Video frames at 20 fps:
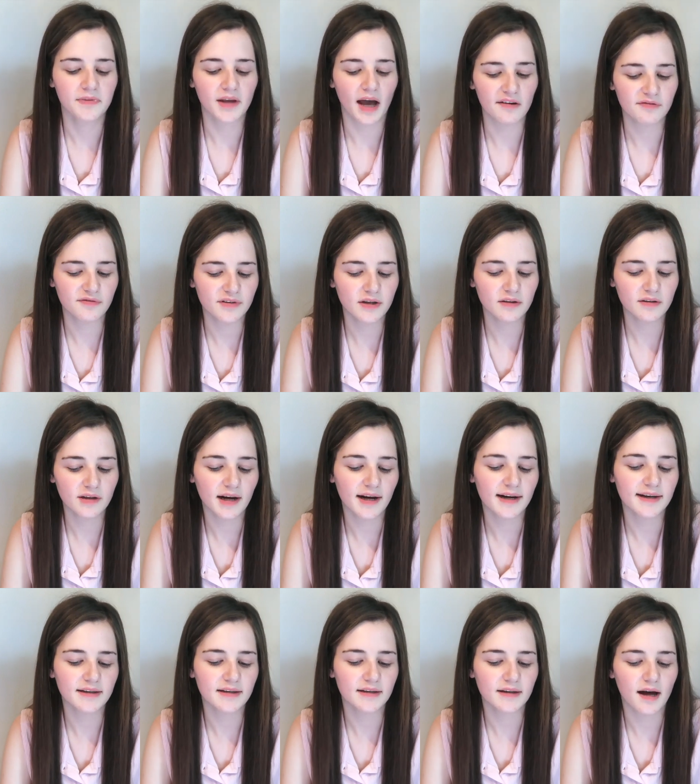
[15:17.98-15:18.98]
I feel
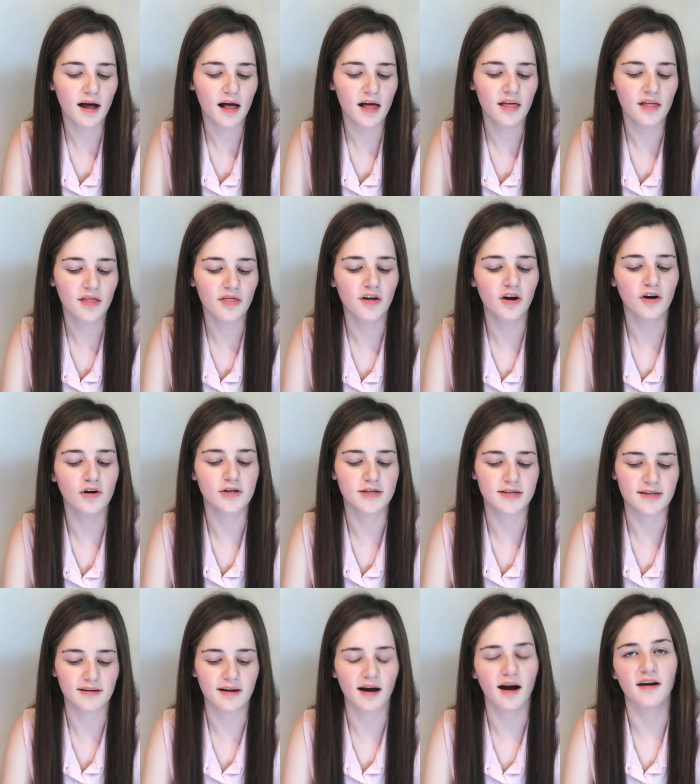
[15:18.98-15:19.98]
like
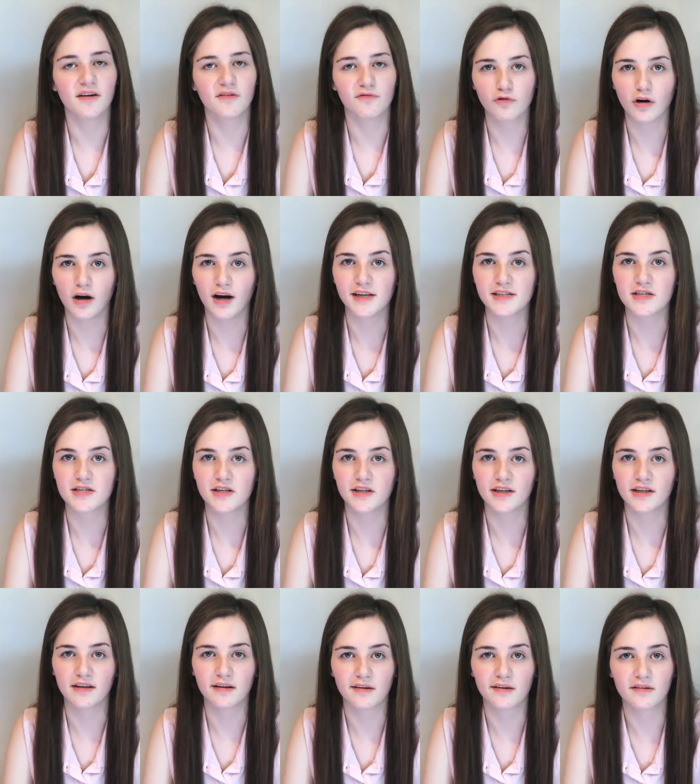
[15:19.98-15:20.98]
those are the kind of rides that
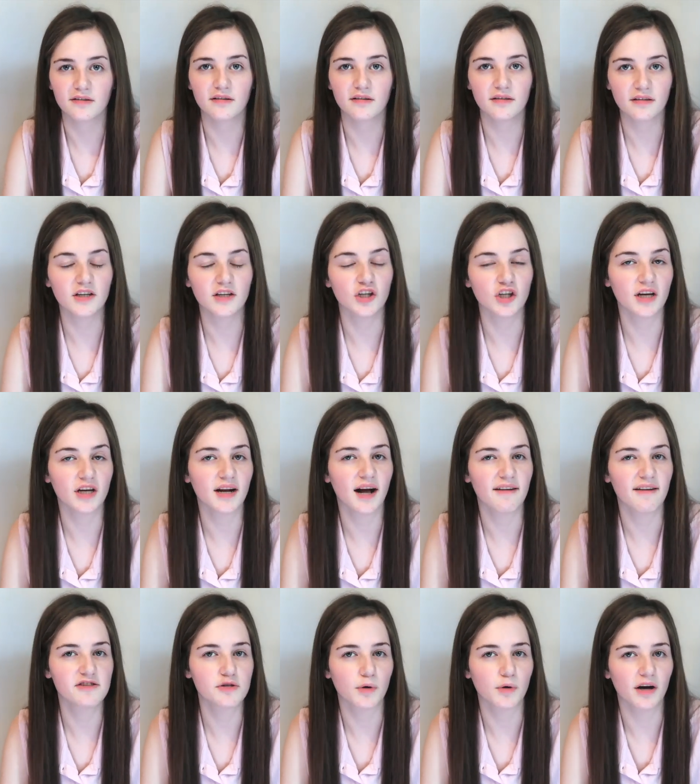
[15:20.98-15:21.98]
you're gonna
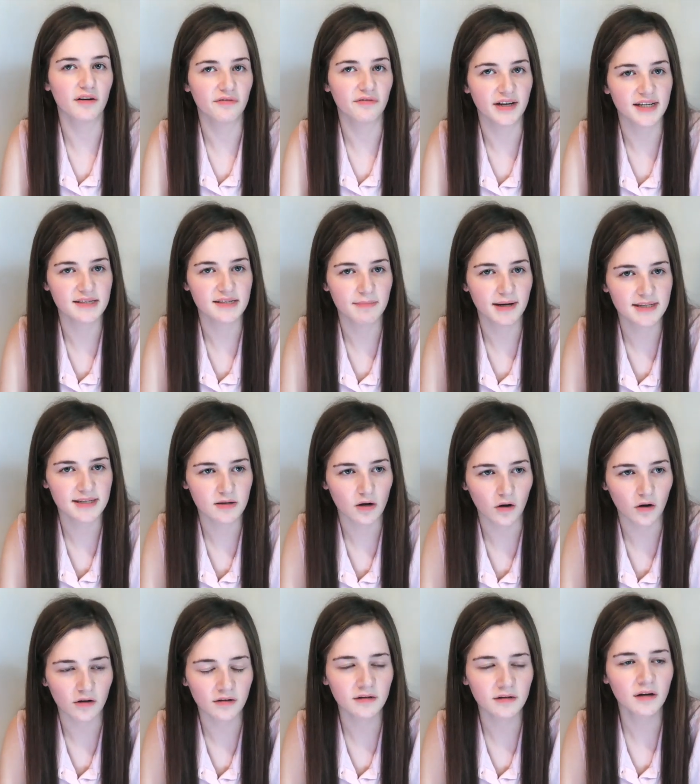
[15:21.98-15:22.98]
have to wear a face mask
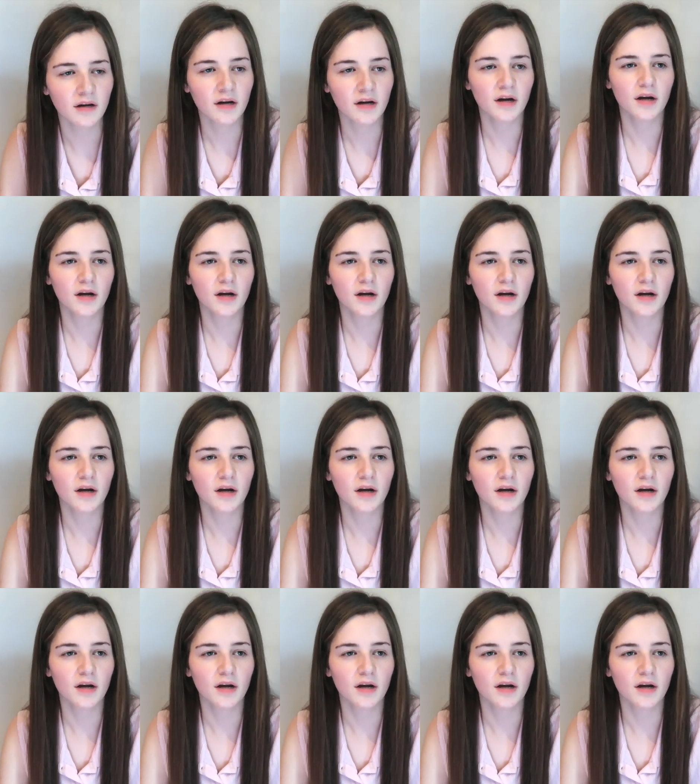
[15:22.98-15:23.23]
on.